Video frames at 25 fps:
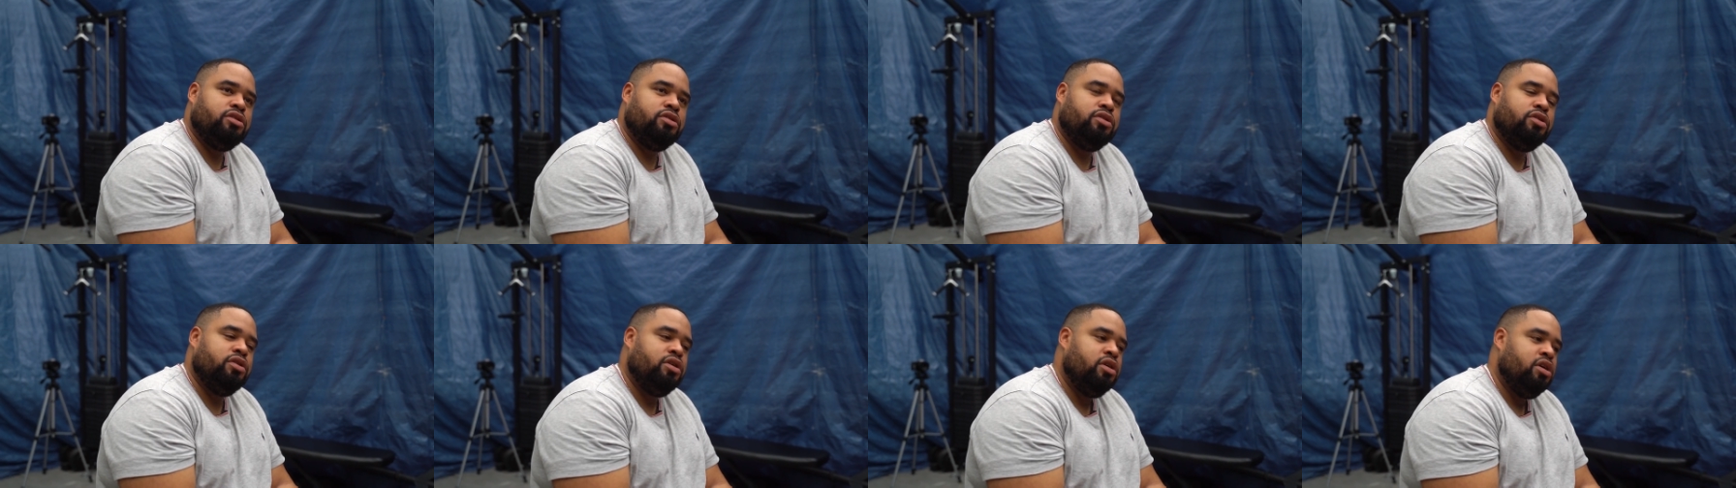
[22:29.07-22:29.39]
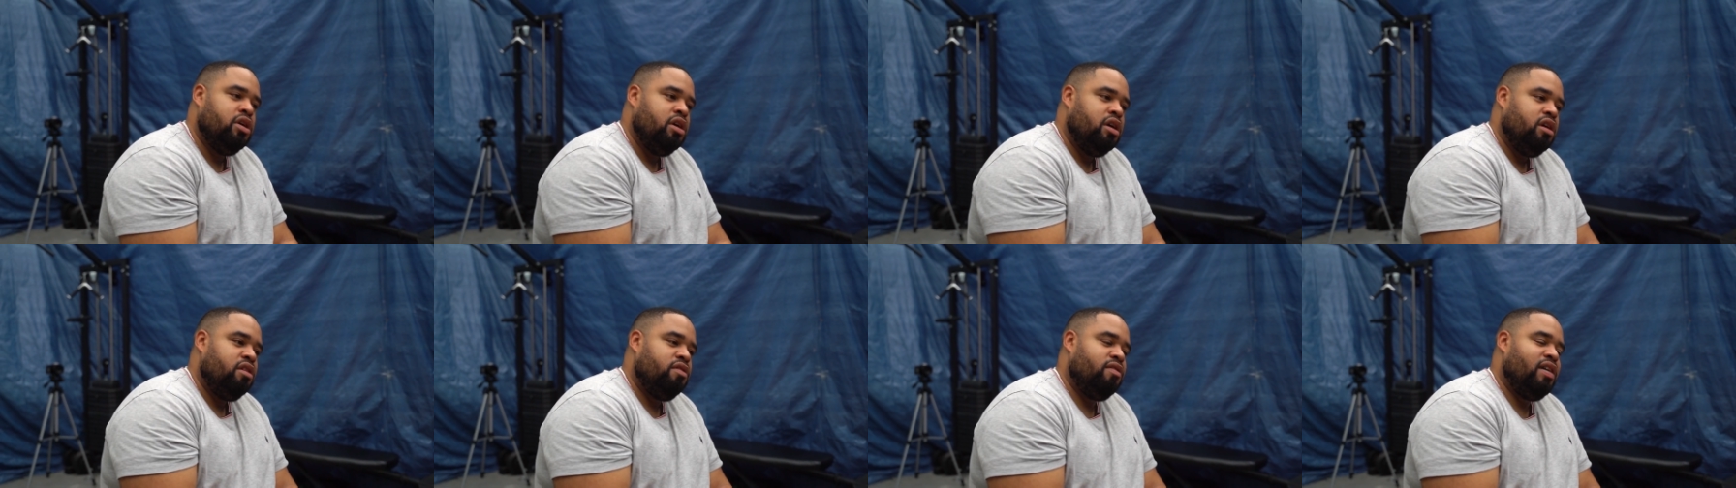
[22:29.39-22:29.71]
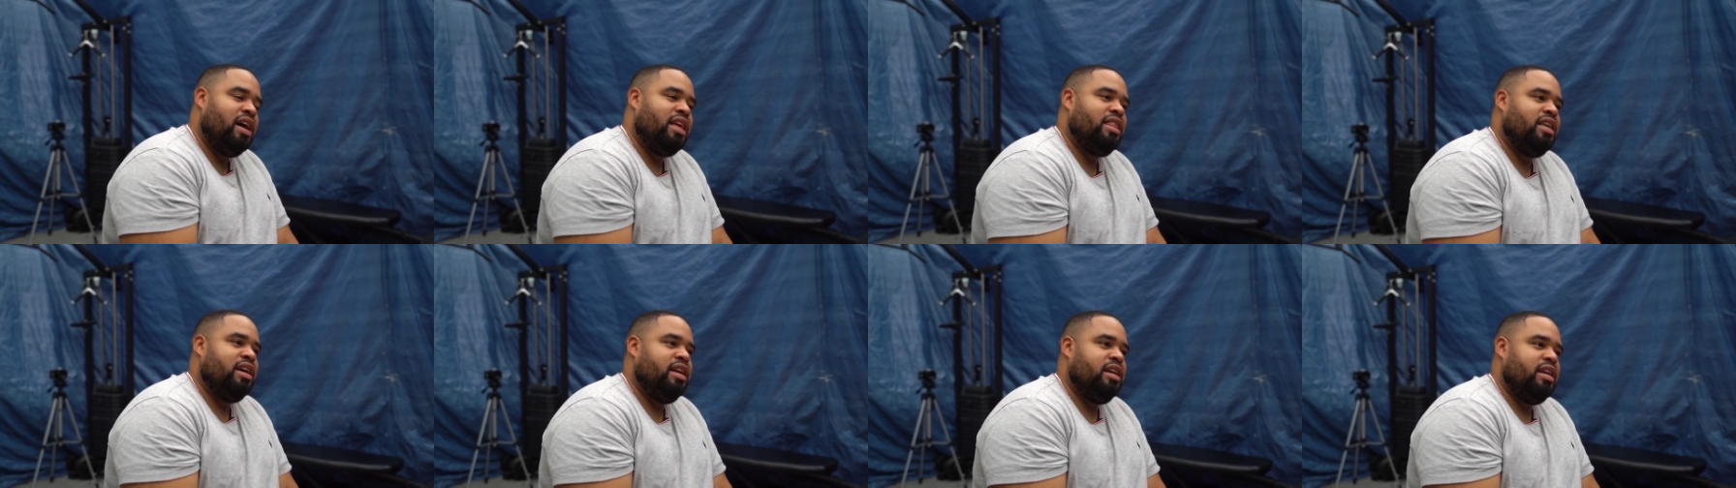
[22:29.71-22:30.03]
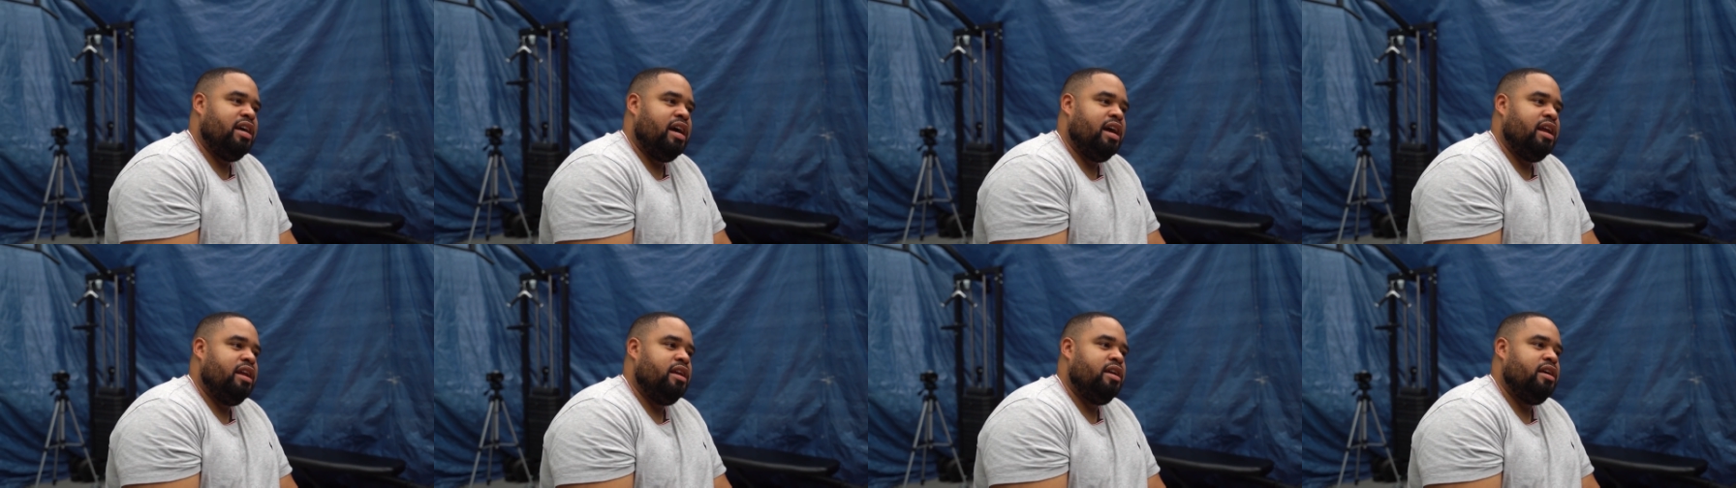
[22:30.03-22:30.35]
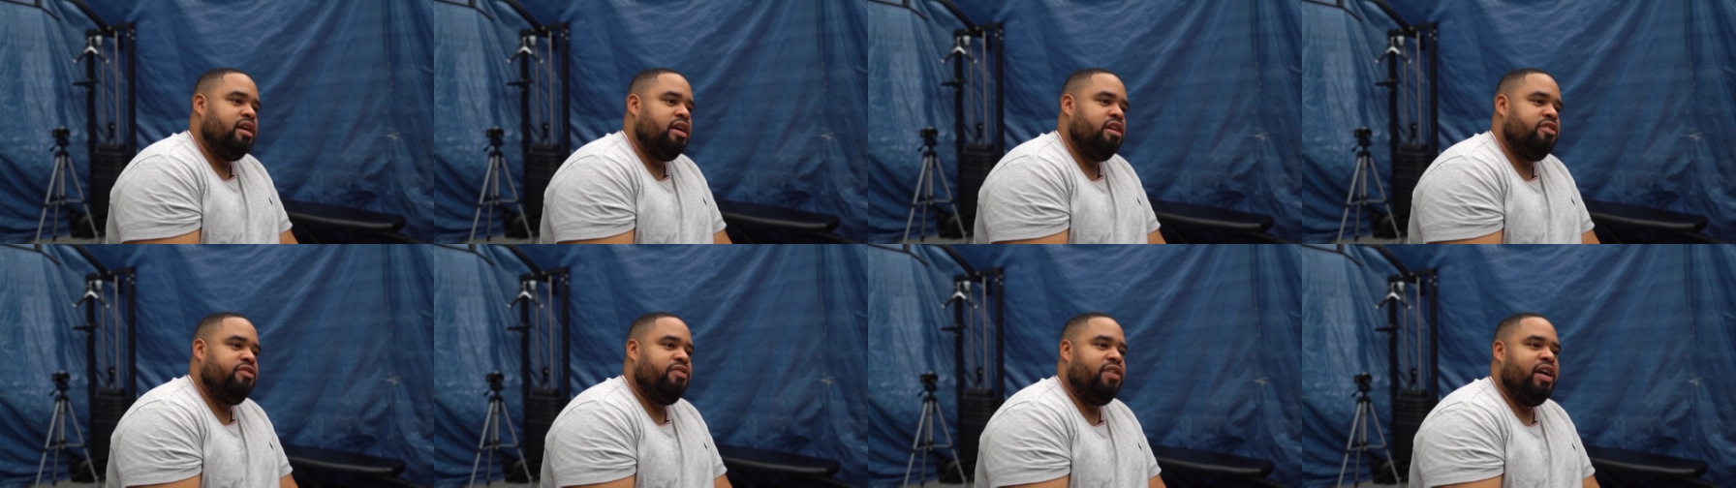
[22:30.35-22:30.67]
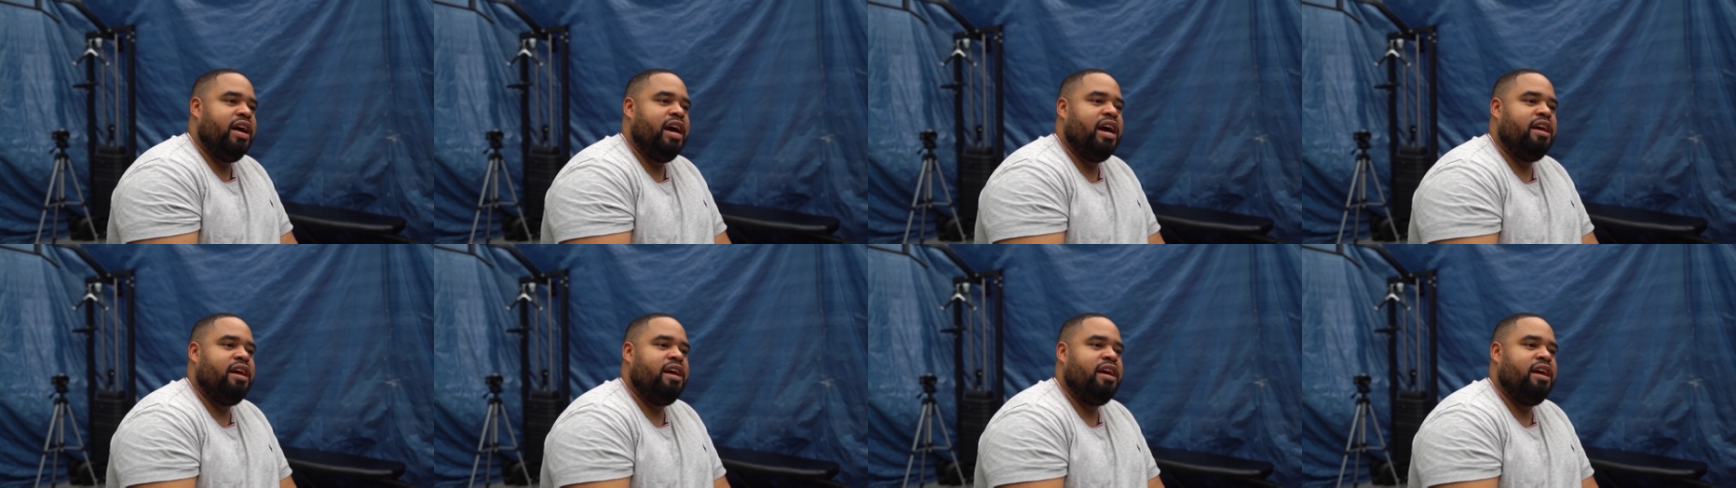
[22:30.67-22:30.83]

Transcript: to do, rather than if I